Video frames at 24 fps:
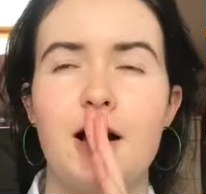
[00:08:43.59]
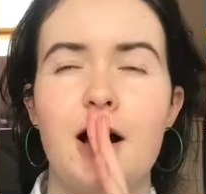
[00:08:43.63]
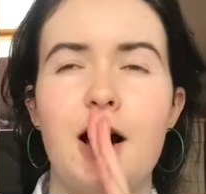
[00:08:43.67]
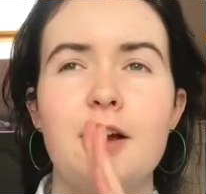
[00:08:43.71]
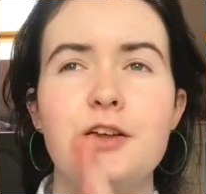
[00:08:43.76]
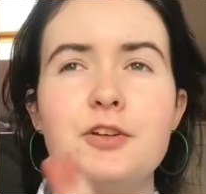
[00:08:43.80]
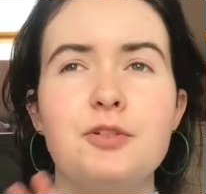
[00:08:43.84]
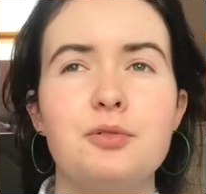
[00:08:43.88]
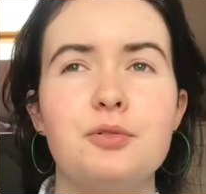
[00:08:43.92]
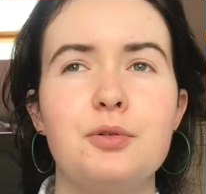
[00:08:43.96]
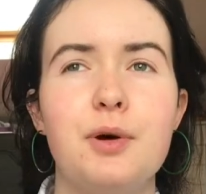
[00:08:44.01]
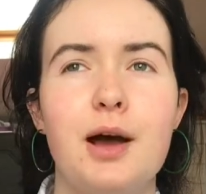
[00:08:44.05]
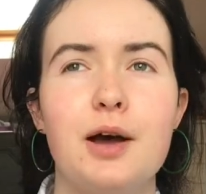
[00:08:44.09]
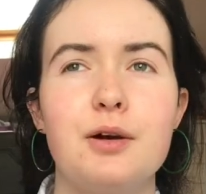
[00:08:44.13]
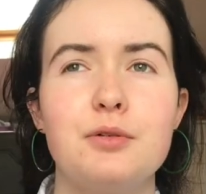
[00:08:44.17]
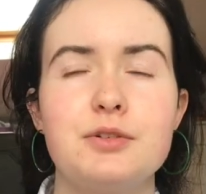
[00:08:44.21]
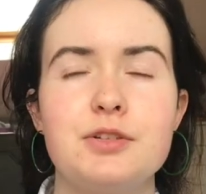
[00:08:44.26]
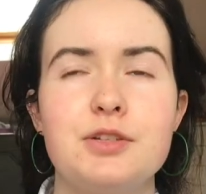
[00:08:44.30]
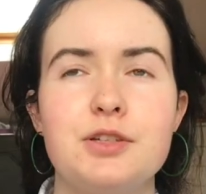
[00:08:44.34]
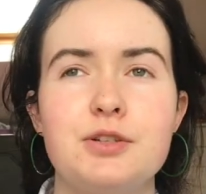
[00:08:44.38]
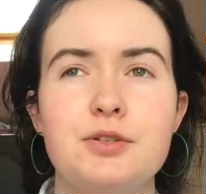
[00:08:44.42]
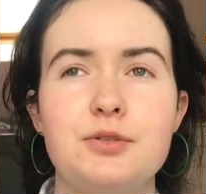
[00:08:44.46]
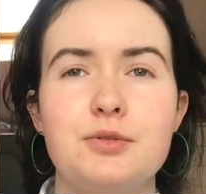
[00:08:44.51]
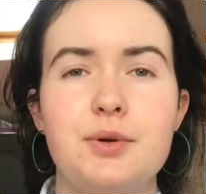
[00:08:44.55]
I don't know how
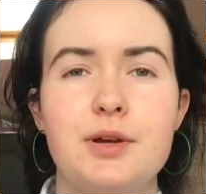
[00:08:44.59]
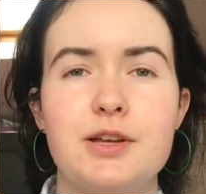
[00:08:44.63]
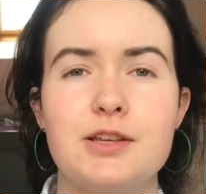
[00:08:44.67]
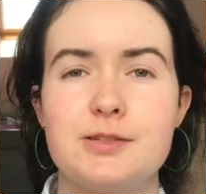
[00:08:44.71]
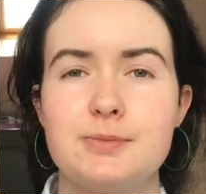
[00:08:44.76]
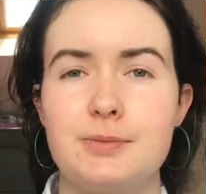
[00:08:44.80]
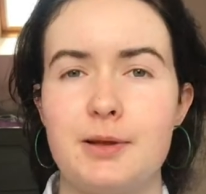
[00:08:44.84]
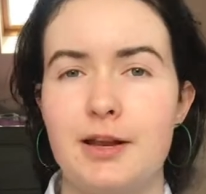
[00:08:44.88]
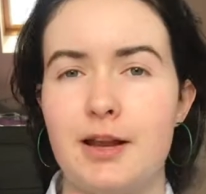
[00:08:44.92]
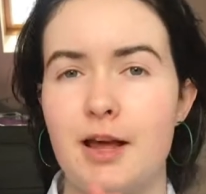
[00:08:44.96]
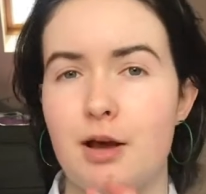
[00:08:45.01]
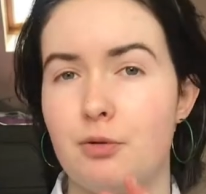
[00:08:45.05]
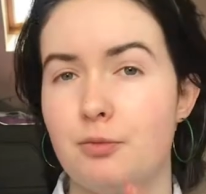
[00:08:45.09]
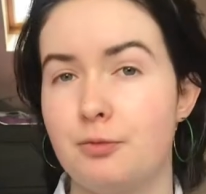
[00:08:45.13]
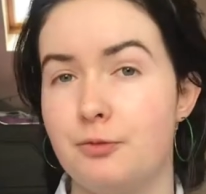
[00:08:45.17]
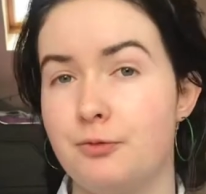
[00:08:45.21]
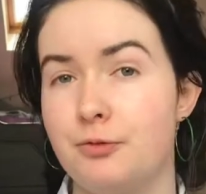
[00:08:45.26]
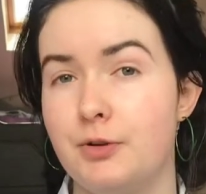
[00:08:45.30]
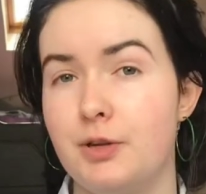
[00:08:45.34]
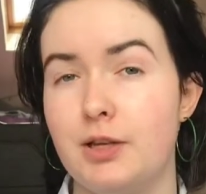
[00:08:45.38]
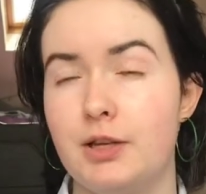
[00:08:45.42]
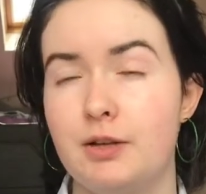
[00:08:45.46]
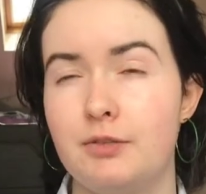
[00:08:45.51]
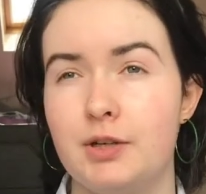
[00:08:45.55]
to explain how I'm
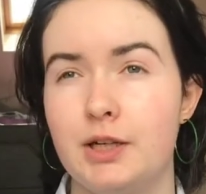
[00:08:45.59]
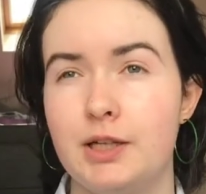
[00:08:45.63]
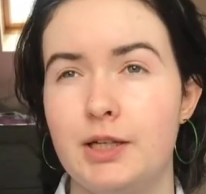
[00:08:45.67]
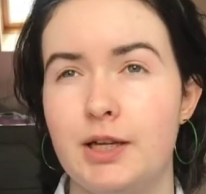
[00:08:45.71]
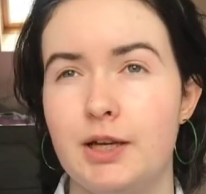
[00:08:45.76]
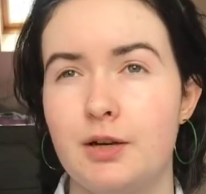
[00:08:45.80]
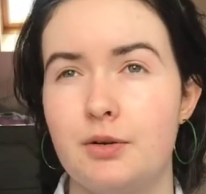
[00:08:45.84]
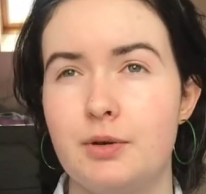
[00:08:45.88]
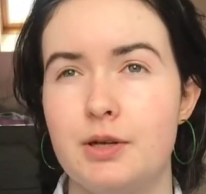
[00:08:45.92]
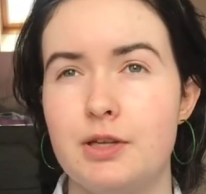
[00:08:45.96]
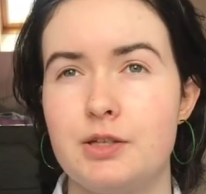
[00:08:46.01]
feeling right now.